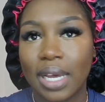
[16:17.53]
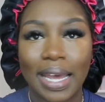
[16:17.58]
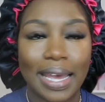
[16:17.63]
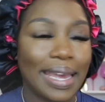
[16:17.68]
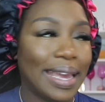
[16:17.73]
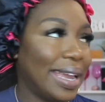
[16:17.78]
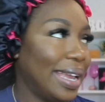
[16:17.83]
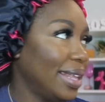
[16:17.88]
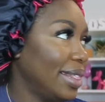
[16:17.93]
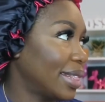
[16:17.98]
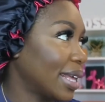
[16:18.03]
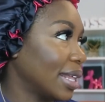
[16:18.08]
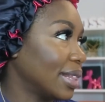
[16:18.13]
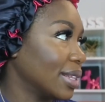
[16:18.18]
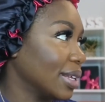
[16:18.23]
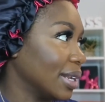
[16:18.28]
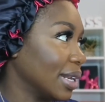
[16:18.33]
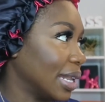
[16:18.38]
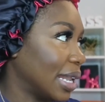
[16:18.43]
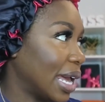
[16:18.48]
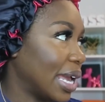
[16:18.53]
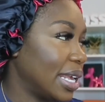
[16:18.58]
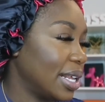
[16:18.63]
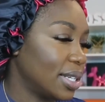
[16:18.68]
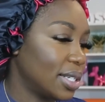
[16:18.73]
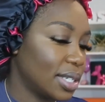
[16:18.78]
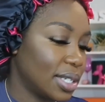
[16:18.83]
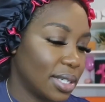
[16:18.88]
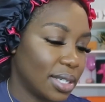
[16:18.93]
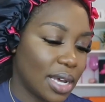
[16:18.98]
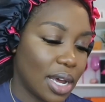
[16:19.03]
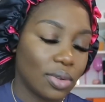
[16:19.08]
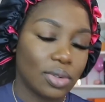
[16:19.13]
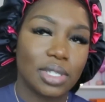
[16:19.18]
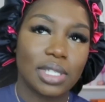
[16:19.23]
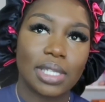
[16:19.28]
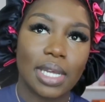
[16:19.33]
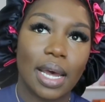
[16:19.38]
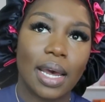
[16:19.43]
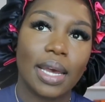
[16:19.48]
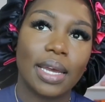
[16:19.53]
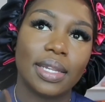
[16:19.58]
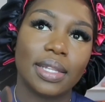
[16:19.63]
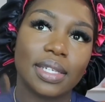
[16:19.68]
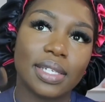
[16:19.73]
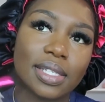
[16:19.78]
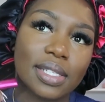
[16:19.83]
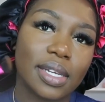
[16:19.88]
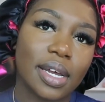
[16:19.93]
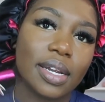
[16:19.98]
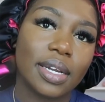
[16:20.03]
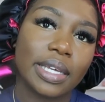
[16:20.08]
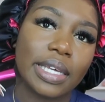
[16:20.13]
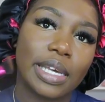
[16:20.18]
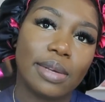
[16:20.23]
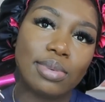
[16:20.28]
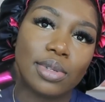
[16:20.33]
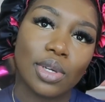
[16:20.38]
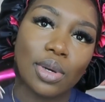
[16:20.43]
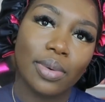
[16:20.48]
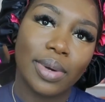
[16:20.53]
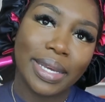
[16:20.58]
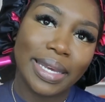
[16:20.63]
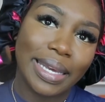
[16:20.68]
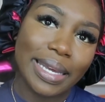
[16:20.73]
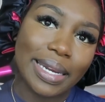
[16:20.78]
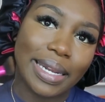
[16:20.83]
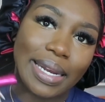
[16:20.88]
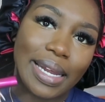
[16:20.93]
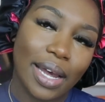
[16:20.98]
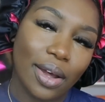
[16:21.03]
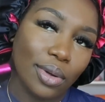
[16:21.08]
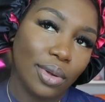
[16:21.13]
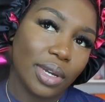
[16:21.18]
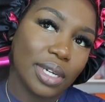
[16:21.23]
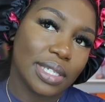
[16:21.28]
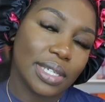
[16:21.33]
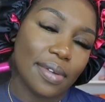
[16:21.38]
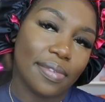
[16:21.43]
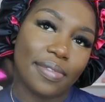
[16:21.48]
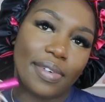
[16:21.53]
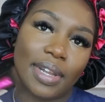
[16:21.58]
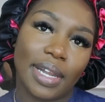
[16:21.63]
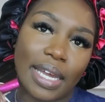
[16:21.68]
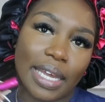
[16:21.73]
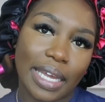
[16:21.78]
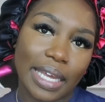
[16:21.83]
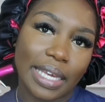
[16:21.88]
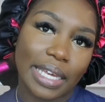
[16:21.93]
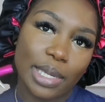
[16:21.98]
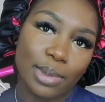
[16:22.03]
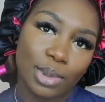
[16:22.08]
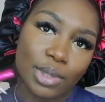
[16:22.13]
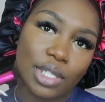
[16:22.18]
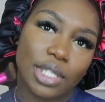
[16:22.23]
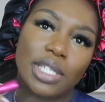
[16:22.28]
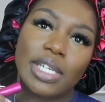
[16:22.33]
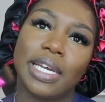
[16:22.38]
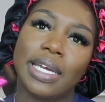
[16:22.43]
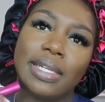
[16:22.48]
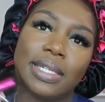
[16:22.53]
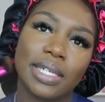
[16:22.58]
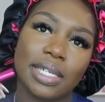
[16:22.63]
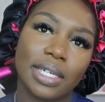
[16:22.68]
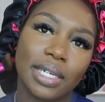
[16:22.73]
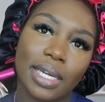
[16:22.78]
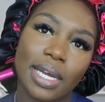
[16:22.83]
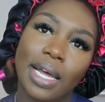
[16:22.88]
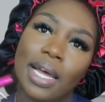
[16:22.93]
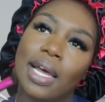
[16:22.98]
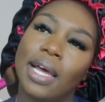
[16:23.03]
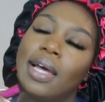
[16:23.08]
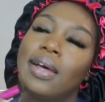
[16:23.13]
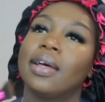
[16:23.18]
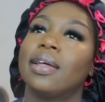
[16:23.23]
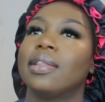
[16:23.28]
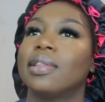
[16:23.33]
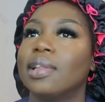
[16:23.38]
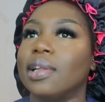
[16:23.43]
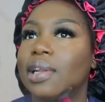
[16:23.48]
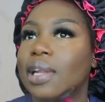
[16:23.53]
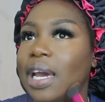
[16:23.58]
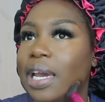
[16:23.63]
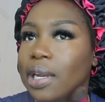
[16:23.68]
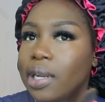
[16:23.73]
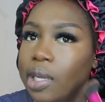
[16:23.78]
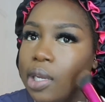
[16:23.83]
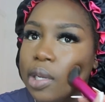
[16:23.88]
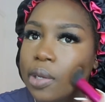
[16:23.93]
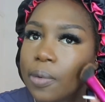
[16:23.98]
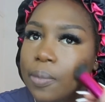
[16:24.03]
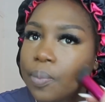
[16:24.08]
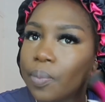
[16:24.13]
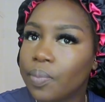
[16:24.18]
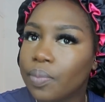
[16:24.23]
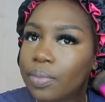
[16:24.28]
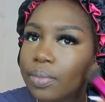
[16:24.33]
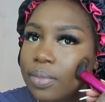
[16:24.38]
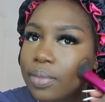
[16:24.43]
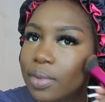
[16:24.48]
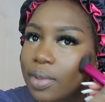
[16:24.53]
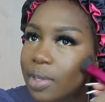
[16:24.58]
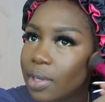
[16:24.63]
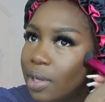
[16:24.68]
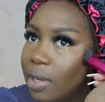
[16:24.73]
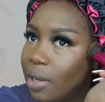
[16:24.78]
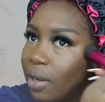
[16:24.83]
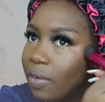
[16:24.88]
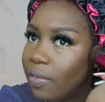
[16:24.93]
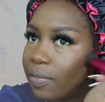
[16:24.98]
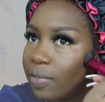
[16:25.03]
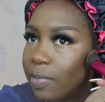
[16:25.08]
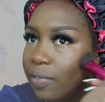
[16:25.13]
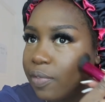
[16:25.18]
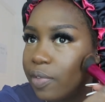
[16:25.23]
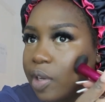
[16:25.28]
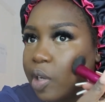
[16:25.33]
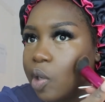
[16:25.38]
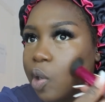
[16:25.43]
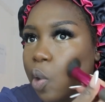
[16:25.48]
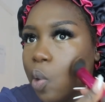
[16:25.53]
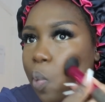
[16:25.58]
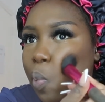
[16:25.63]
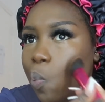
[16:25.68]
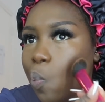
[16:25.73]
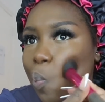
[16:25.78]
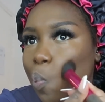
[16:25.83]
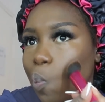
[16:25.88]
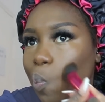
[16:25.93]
I hate that the light outside, the sun keeps going in and out, because I feel like it keeps changing the lighting of the video.